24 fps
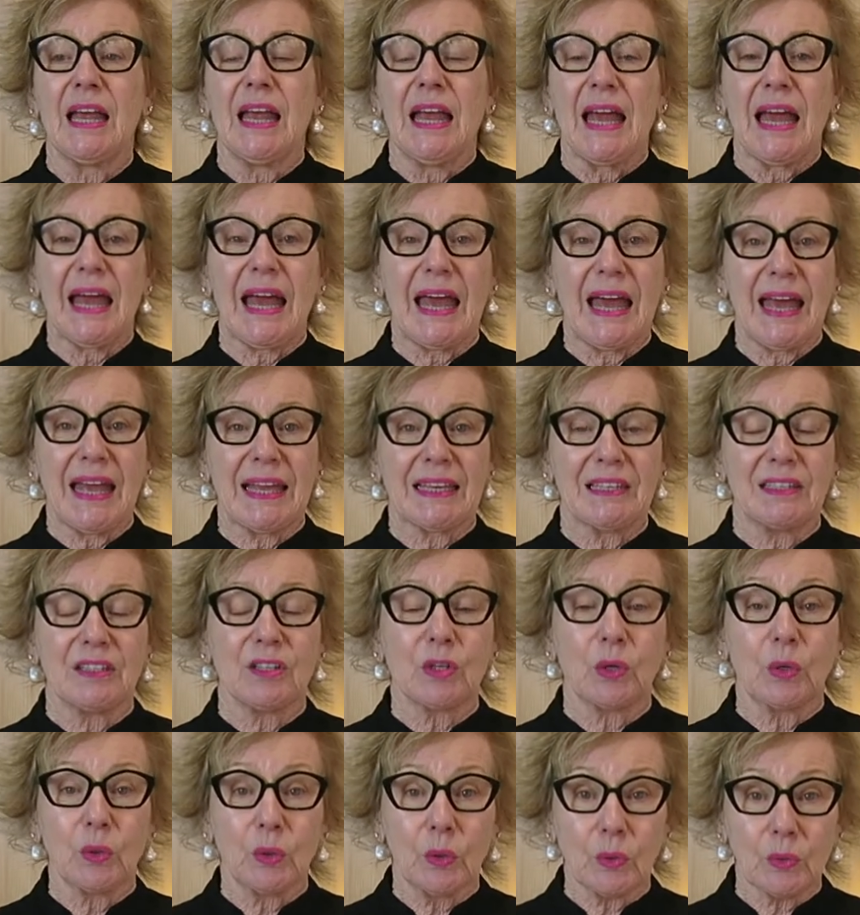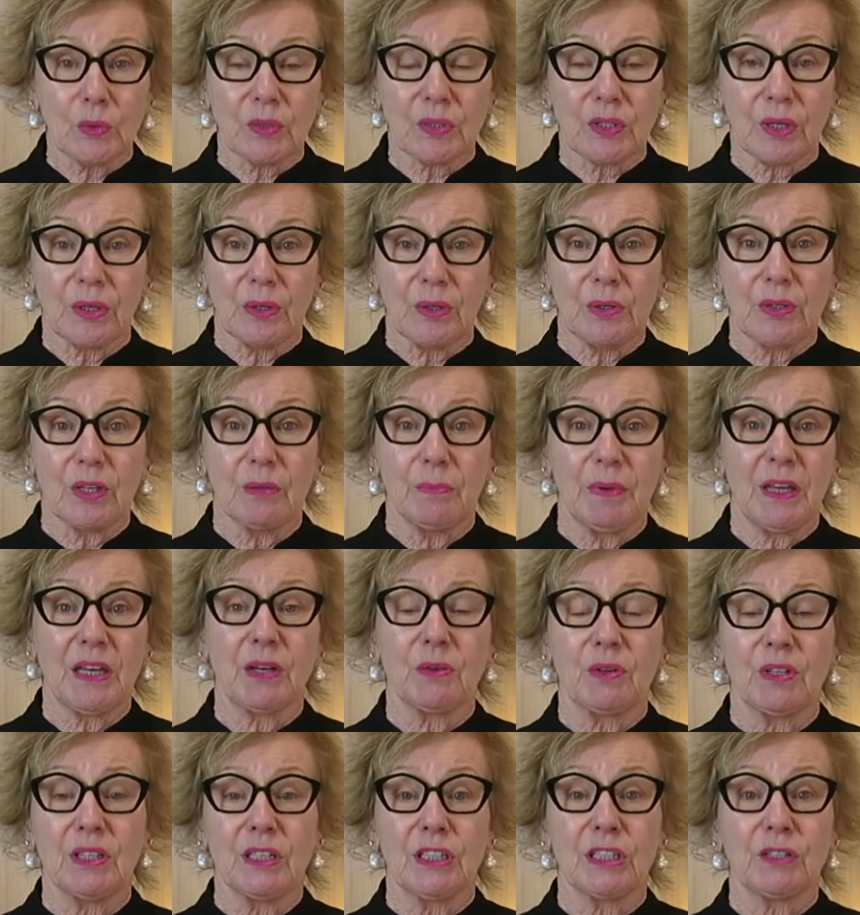and also the better
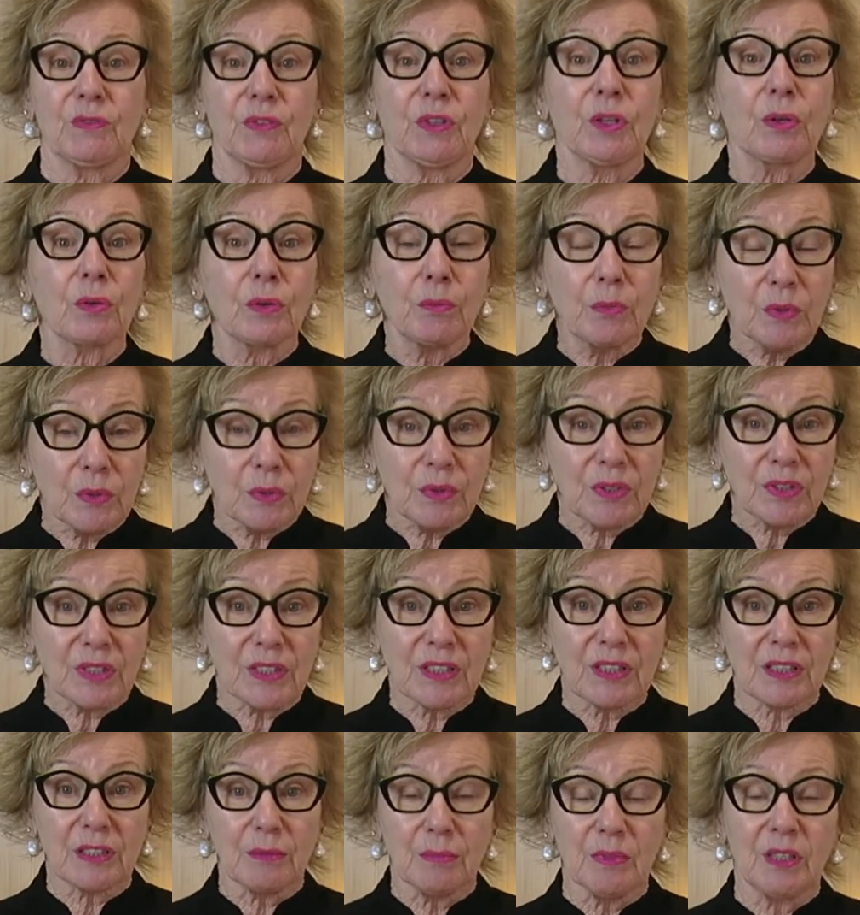it is for your immune system.